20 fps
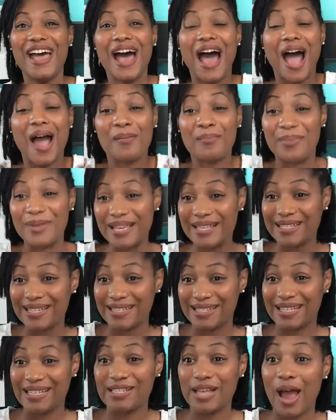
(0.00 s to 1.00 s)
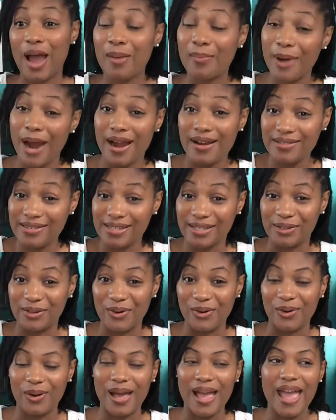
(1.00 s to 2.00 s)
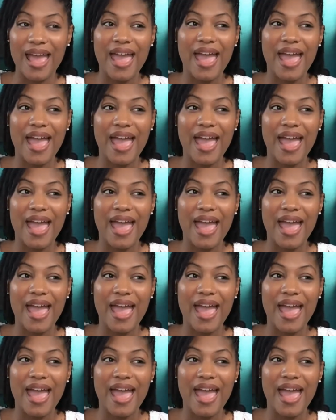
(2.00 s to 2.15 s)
Our businesses are personal.